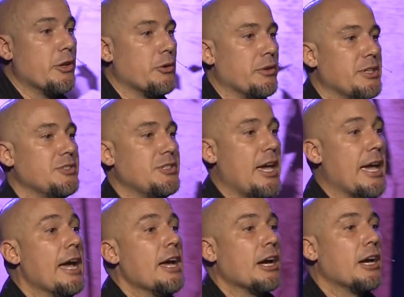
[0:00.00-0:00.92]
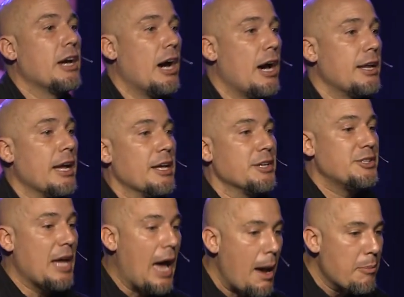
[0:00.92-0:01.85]
literally say, God
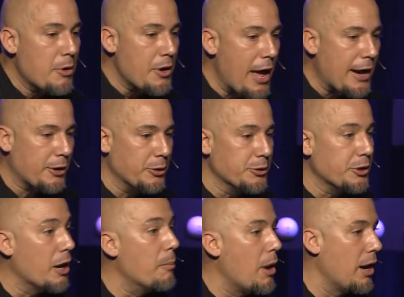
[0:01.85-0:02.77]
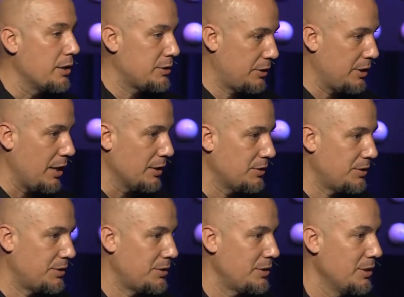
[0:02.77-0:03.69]
tabernacled amongst
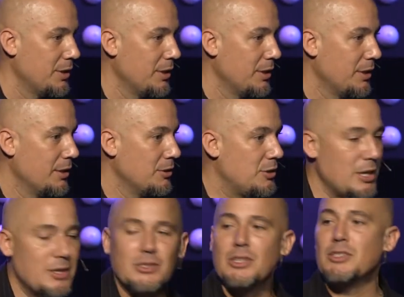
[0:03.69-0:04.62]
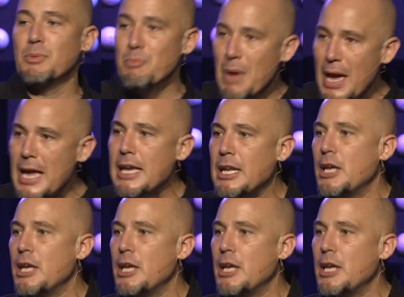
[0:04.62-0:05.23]
us. Jesus made